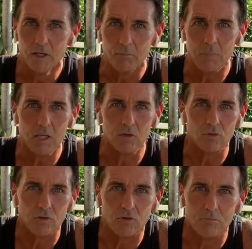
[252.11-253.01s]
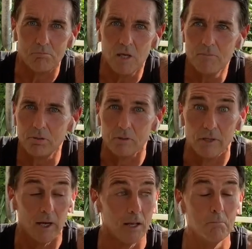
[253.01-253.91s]
meet interesting people,
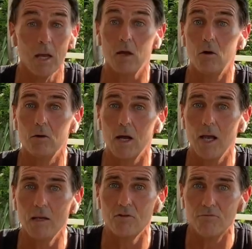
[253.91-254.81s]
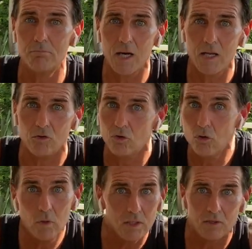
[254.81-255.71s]
and I make all kinds of money
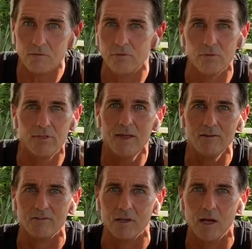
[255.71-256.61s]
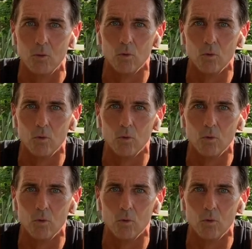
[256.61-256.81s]
doing different things that I